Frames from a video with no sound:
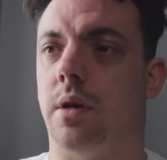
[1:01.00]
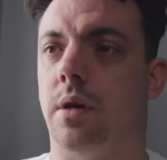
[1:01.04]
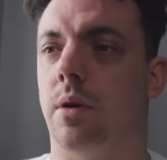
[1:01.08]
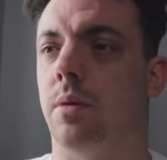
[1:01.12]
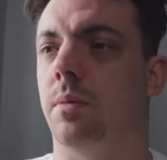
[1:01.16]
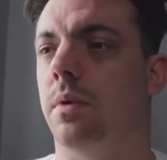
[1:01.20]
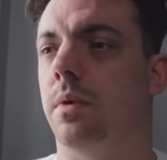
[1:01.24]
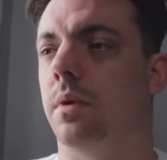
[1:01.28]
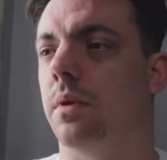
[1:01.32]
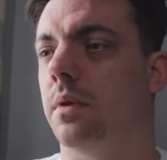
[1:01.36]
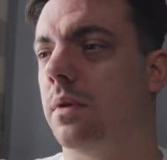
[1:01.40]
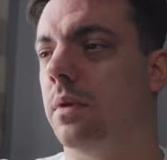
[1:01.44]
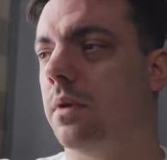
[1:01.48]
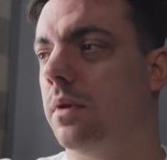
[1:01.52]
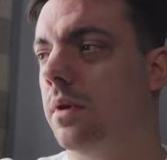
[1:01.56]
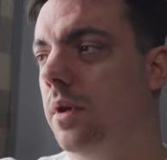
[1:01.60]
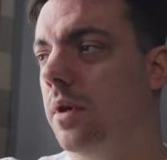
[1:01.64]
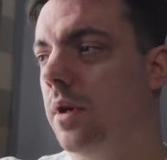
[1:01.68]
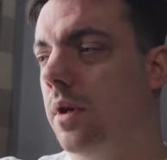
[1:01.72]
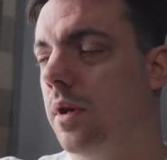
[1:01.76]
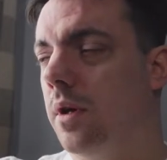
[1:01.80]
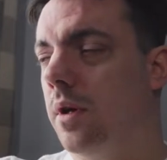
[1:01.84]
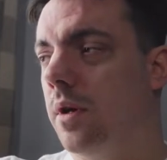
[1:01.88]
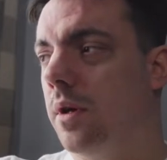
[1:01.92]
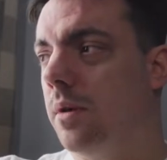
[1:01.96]
open
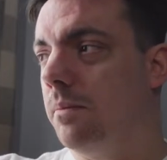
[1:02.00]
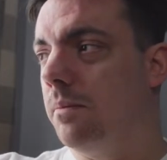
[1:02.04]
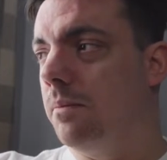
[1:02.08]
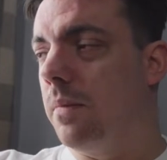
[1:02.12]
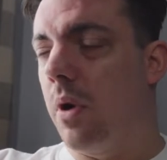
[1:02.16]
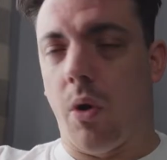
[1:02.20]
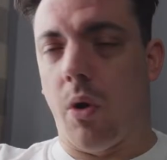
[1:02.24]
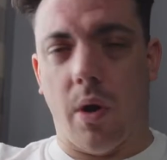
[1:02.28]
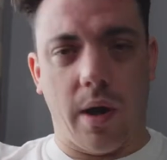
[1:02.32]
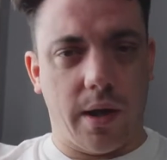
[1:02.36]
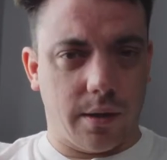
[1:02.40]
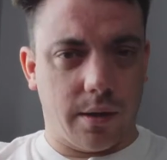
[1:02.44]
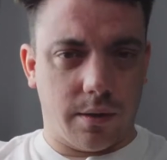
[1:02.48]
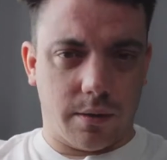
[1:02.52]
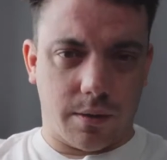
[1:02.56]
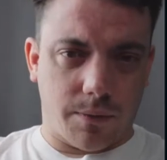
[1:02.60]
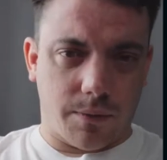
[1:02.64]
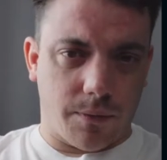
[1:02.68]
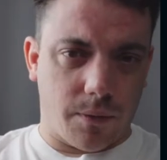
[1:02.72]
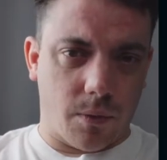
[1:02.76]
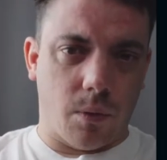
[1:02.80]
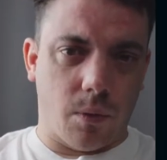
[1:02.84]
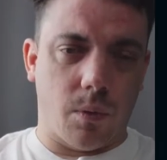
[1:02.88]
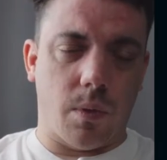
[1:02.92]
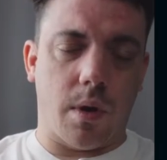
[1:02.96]
mind, the
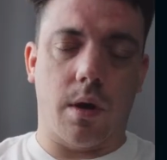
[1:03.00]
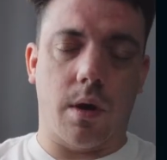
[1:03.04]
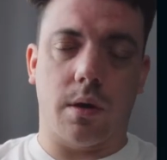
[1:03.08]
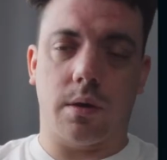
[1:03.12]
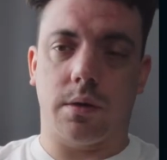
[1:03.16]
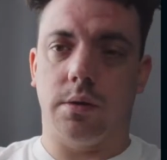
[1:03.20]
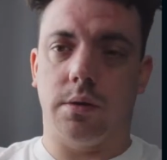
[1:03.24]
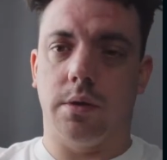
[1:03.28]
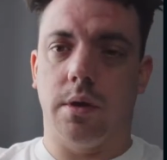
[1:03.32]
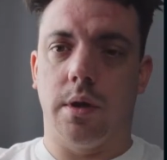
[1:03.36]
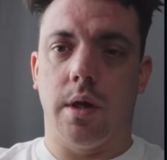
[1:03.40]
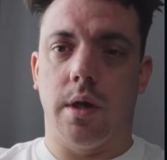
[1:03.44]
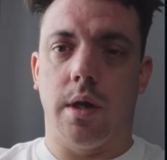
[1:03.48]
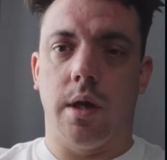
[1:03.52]
full works.